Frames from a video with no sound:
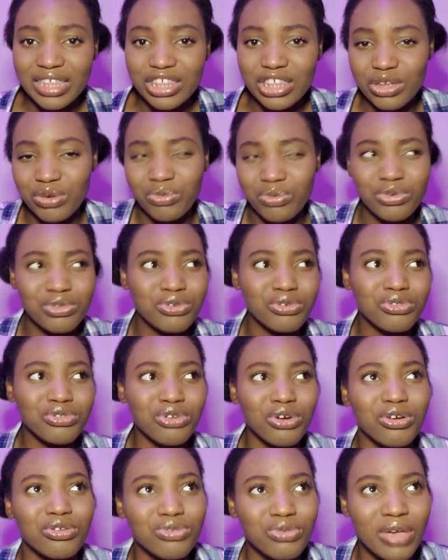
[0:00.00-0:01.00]
she wouldn't
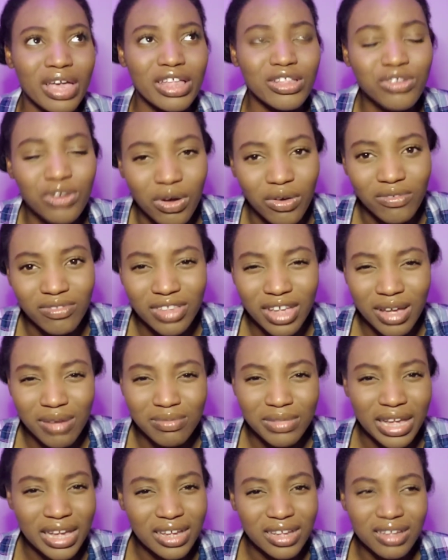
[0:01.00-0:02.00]
talk to any of
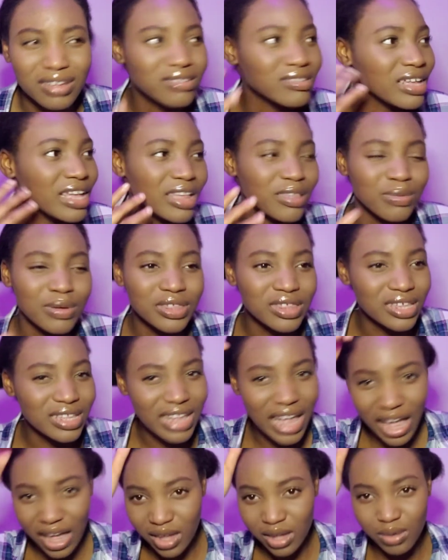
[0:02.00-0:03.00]
them like especially
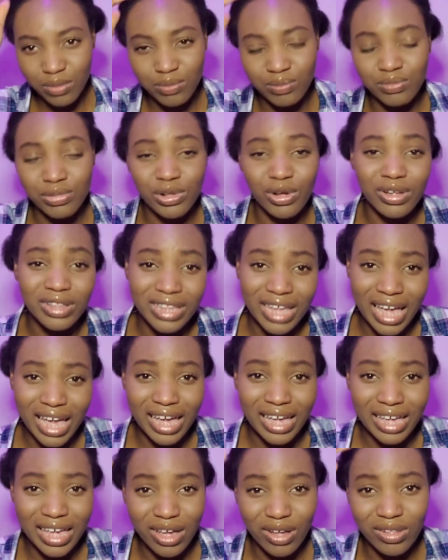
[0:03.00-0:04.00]
that blonde
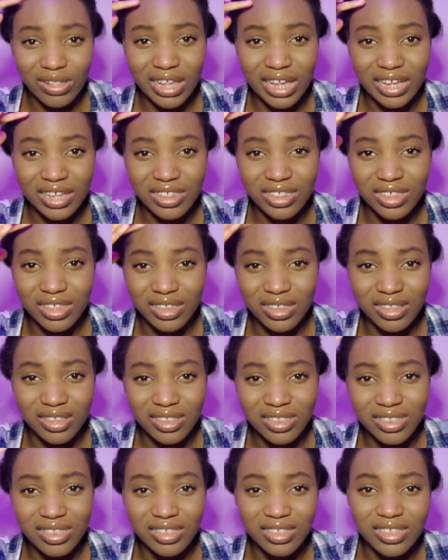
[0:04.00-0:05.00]
hair girl like
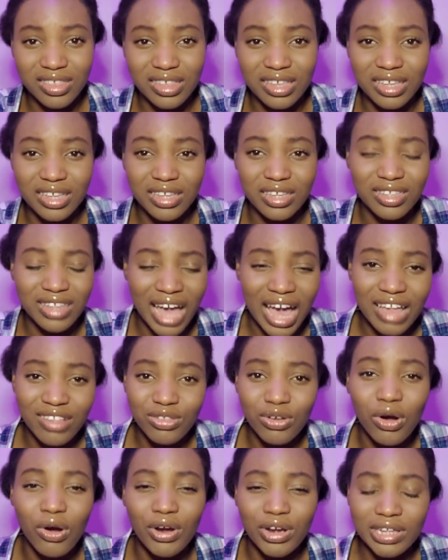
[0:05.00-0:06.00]
she's she
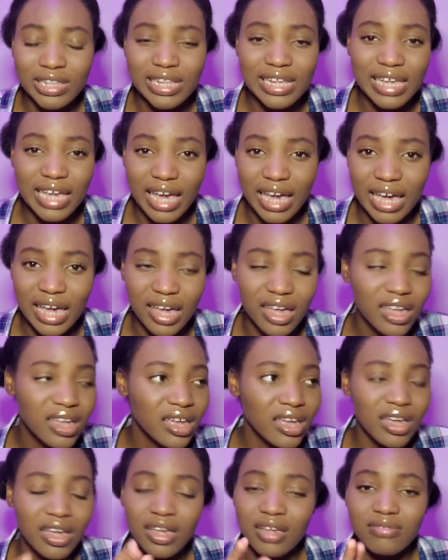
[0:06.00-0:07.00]
has curly hair
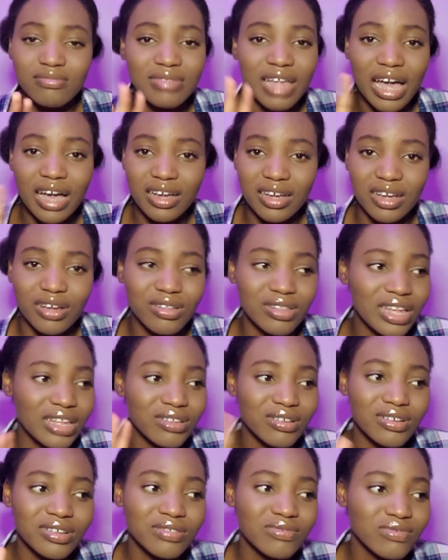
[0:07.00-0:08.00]
that girl i
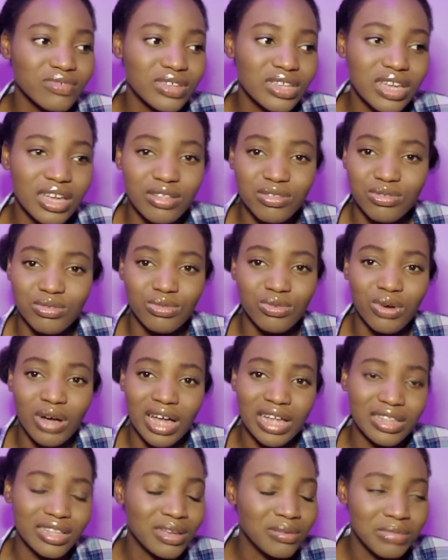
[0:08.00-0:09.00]
don't even care to know
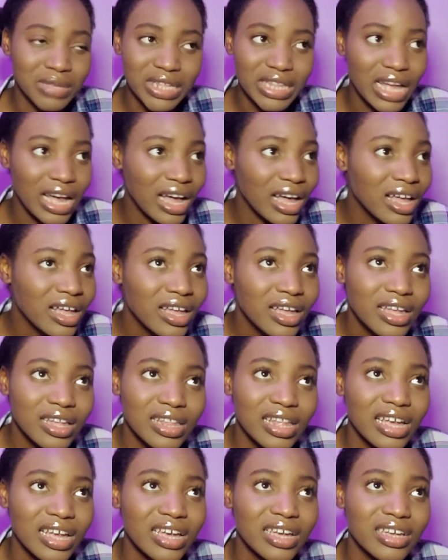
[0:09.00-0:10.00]
her name either
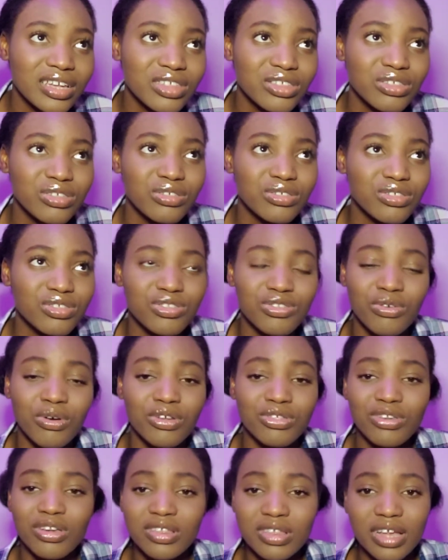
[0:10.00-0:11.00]
like she she
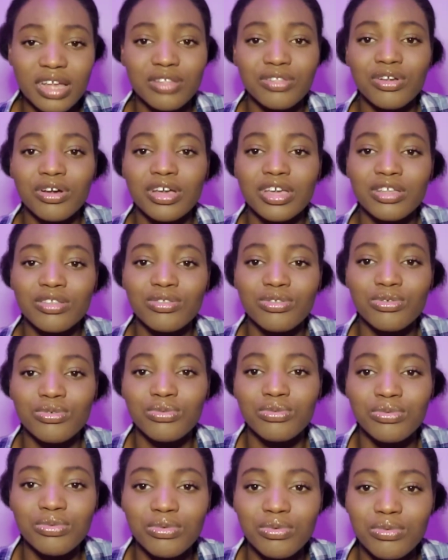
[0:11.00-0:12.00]
was just there talking
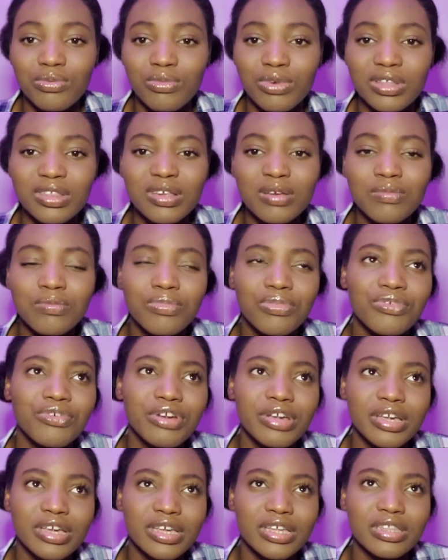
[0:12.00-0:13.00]
to was it
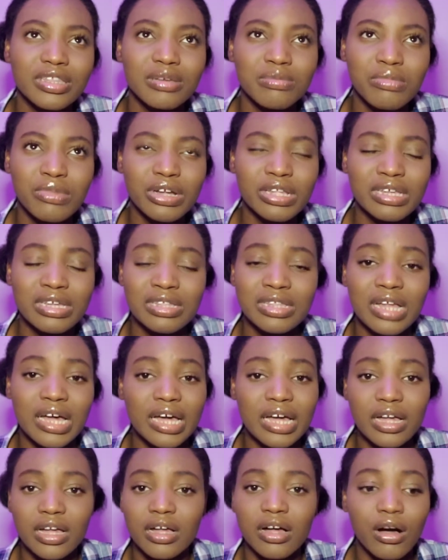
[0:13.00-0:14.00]
bri in the morning
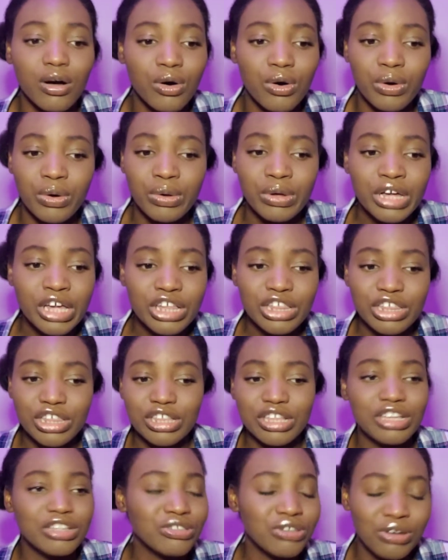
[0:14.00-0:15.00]
that oh
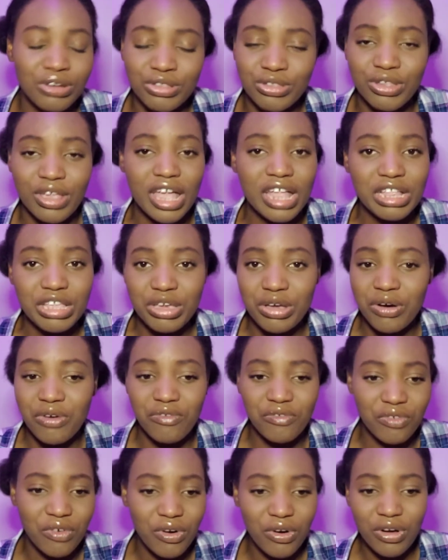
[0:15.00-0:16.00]
she didn't talk to any
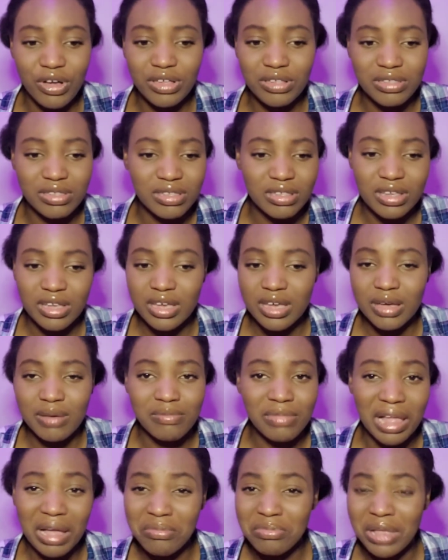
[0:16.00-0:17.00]
of us
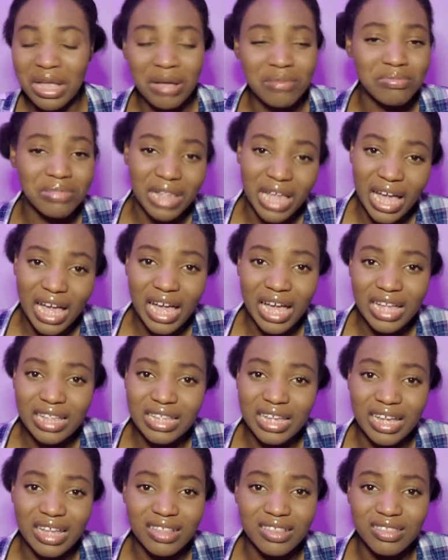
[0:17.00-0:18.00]
blah blah blah
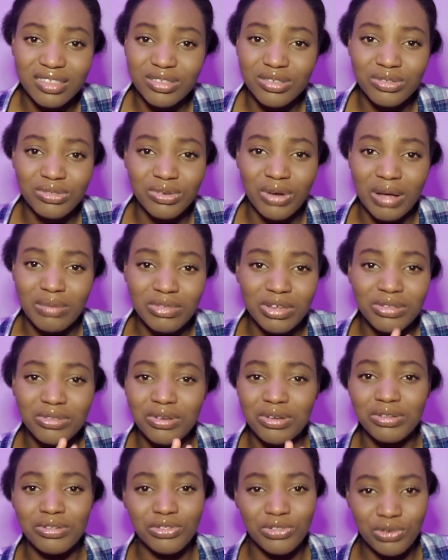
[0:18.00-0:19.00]
that you know i'm
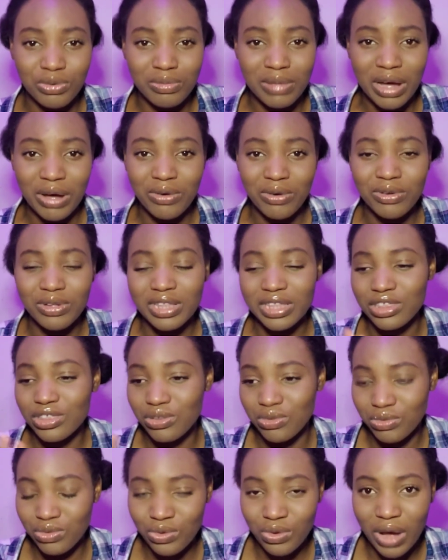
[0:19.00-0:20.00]
just going to do my own
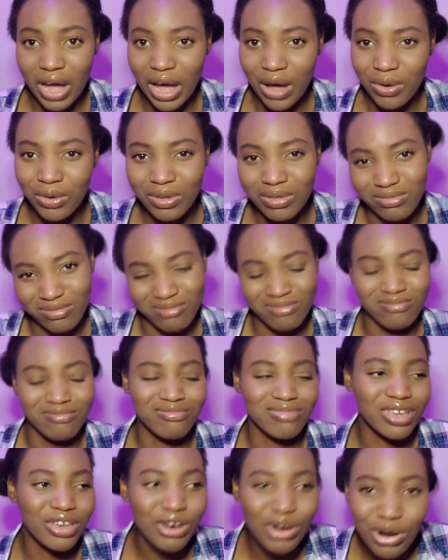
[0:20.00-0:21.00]
she'll do her own
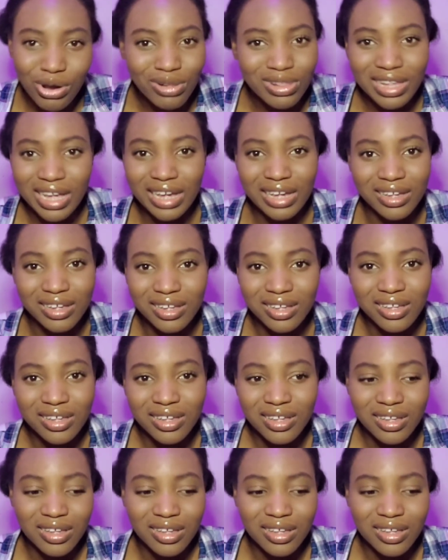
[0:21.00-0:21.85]
girl like